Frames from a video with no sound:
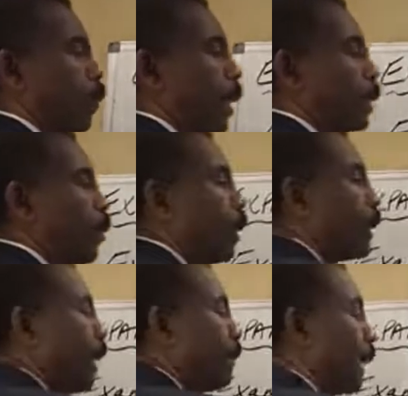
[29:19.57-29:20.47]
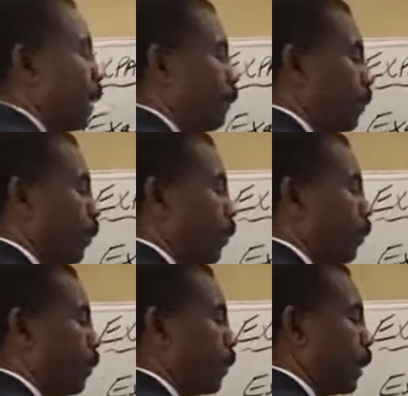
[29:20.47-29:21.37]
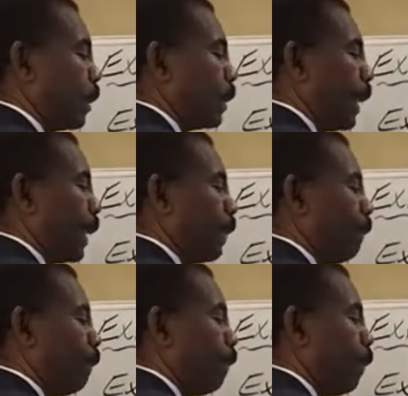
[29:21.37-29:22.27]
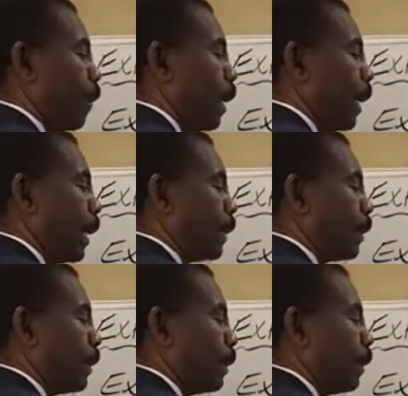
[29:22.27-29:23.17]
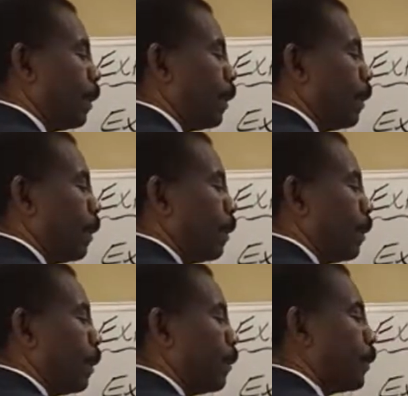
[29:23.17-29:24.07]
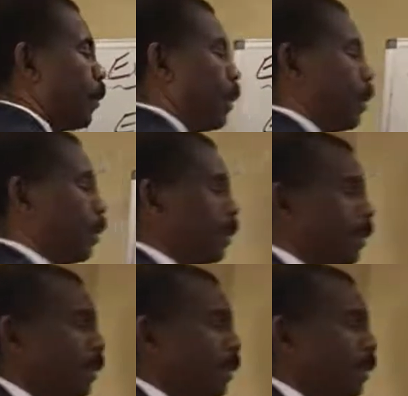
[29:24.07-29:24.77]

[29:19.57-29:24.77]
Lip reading: 2x squared times negative 2 is negative 4x squared.